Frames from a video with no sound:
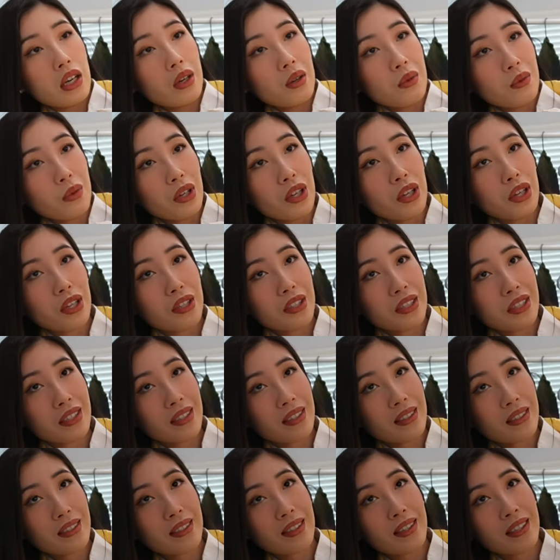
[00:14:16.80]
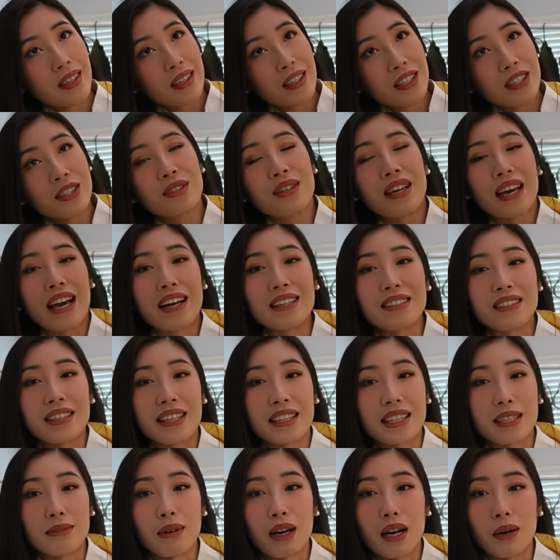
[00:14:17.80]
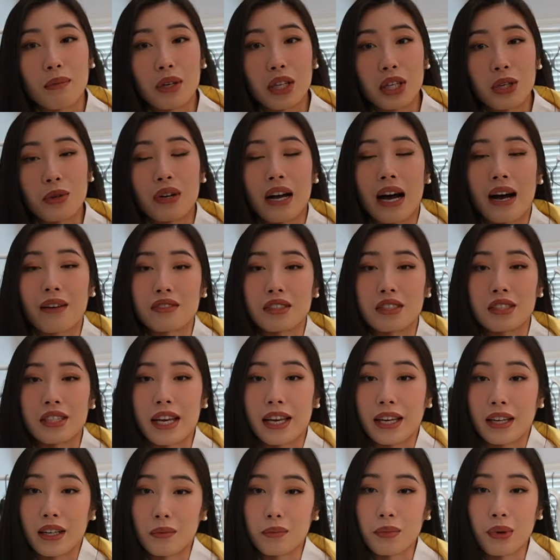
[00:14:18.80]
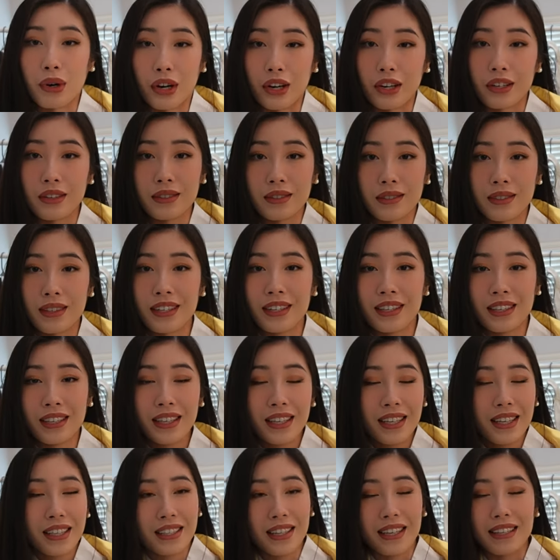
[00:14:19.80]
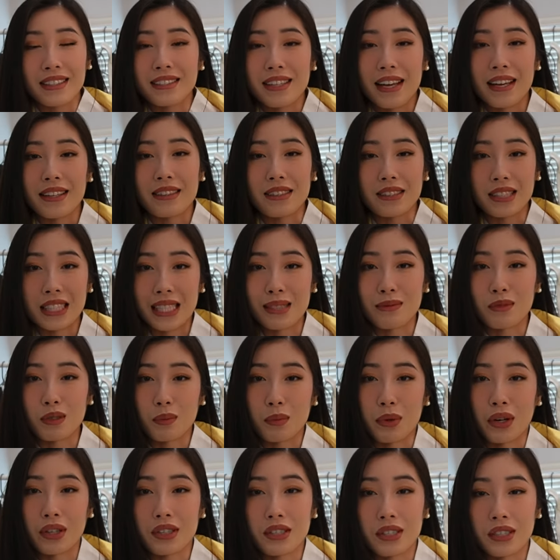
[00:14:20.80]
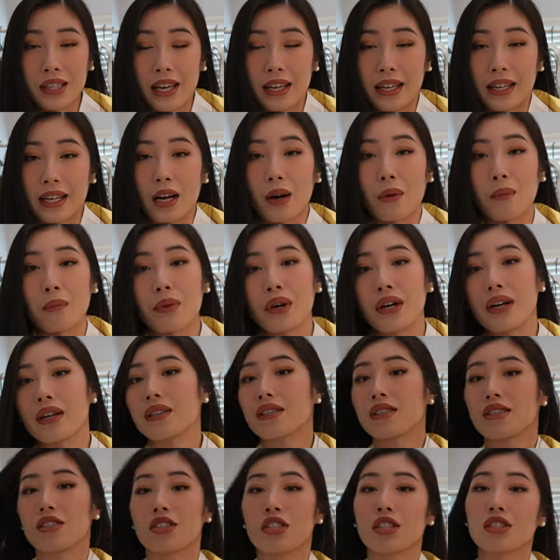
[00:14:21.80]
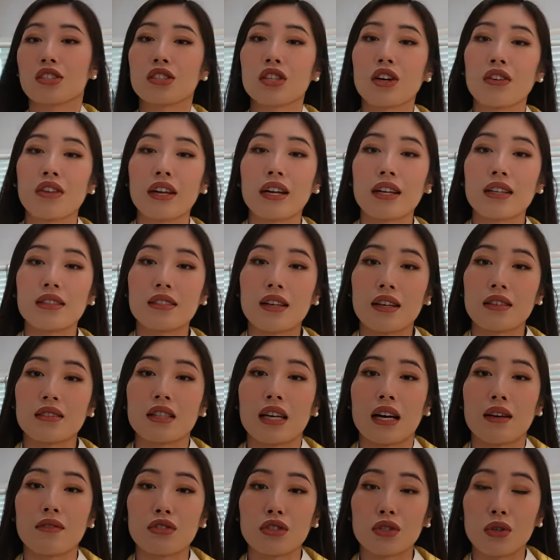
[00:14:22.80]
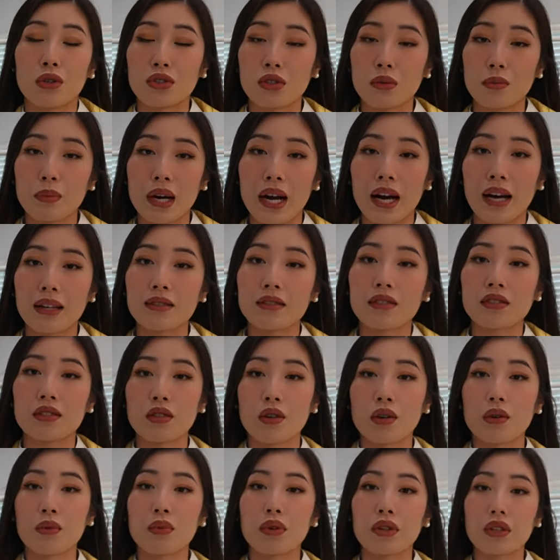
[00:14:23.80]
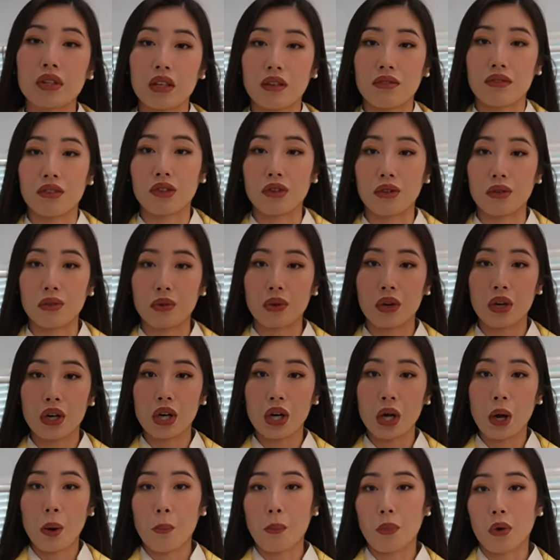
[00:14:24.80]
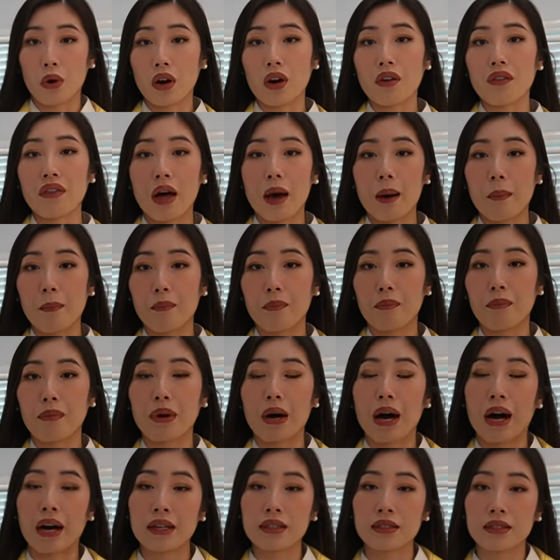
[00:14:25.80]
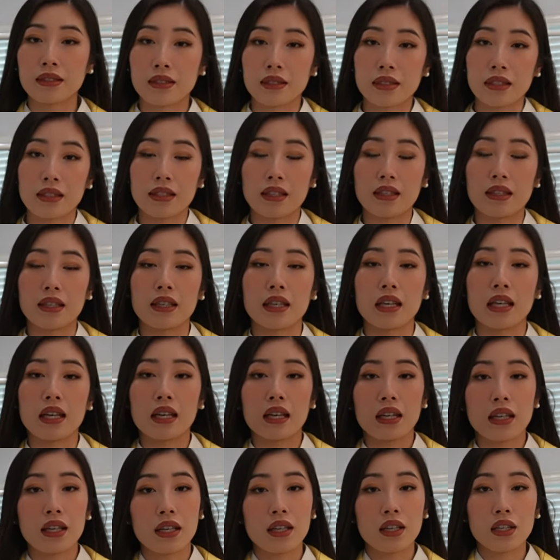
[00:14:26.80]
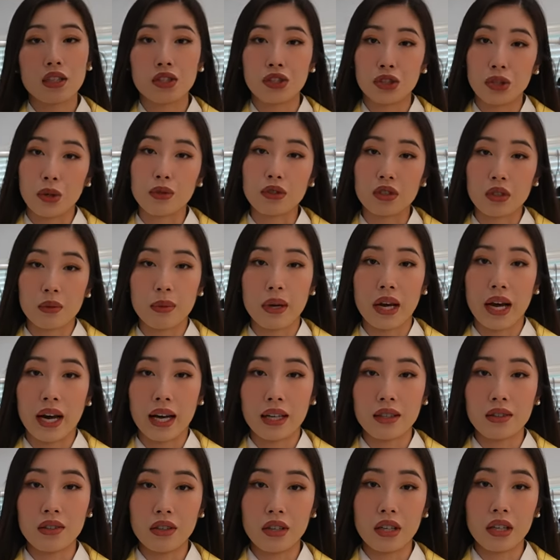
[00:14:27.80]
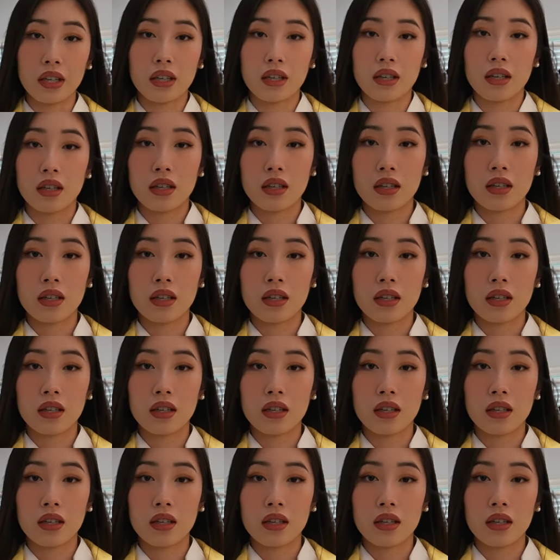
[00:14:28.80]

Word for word: Well, you can't take them out. I mean, you'd have to take it apart, like take the seams apart to take it out, but just know that it does have shoulder pads, so it will give you more of that boxy shoulder pad look.